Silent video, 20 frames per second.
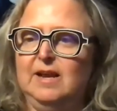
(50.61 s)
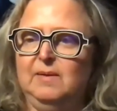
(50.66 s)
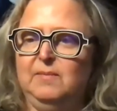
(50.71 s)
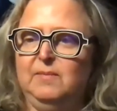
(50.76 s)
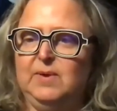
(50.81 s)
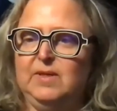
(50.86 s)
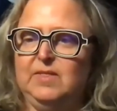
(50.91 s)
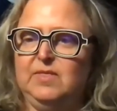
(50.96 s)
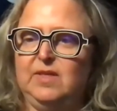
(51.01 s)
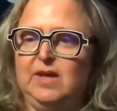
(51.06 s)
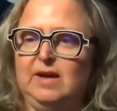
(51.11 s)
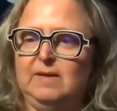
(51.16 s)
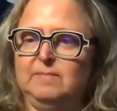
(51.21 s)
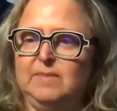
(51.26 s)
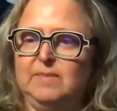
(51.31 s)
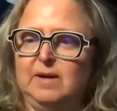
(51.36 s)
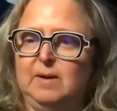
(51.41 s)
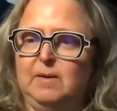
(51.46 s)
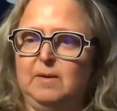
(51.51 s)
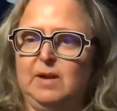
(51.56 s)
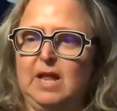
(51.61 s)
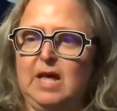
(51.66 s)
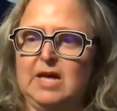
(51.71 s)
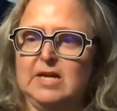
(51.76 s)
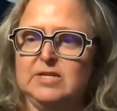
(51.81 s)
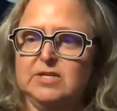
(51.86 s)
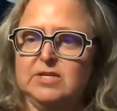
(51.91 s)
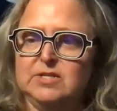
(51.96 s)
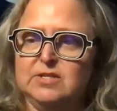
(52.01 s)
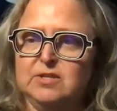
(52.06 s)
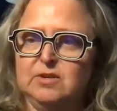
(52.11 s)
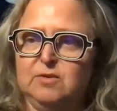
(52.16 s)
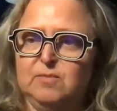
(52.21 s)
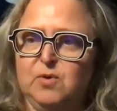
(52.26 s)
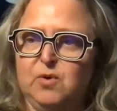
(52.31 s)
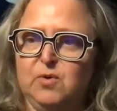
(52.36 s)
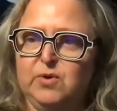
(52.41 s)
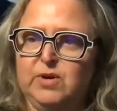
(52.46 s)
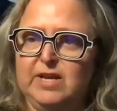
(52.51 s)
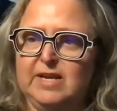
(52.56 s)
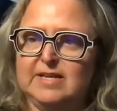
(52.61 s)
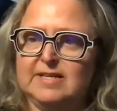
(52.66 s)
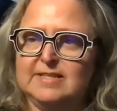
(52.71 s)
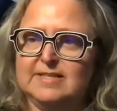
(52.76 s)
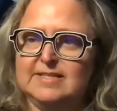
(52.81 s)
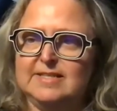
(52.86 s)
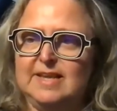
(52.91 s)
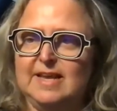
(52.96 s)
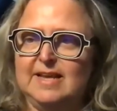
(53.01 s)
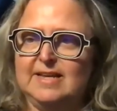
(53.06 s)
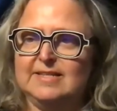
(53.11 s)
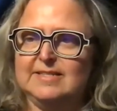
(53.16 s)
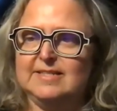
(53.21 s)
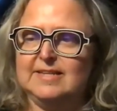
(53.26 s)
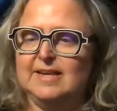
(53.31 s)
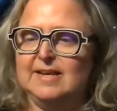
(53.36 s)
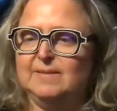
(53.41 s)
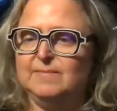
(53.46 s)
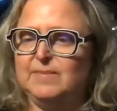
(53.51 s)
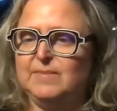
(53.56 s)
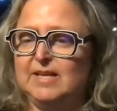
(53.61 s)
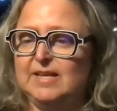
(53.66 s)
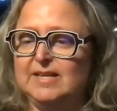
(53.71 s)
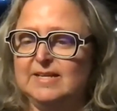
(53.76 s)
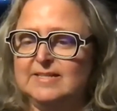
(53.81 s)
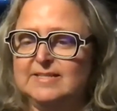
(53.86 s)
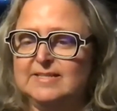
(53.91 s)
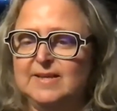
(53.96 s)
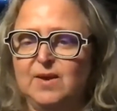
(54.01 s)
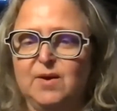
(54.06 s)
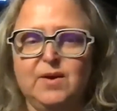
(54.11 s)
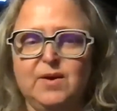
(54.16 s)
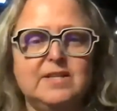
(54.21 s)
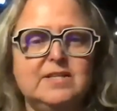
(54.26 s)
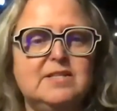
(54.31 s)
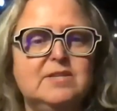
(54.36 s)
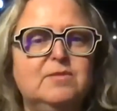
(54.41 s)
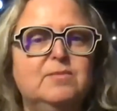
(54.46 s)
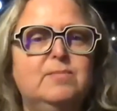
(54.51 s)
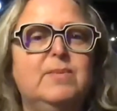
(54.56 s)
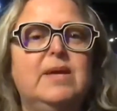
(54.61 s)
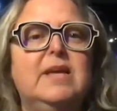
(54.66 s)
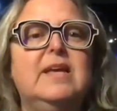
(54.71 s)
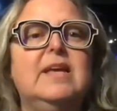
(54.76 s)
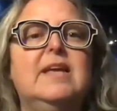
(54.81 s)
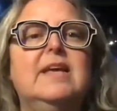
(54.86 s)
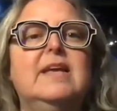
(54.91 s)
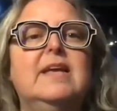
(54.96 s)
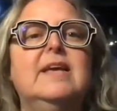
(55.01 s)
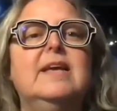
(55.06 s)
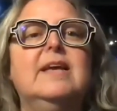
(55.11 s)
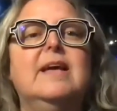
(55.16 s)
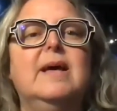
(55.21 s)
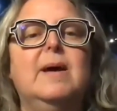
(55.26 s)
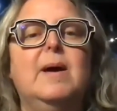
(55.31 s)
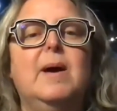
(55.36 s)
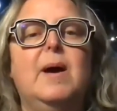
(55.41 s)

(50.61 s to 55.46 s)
with um, a larger Zoom audience, and um, it is going to be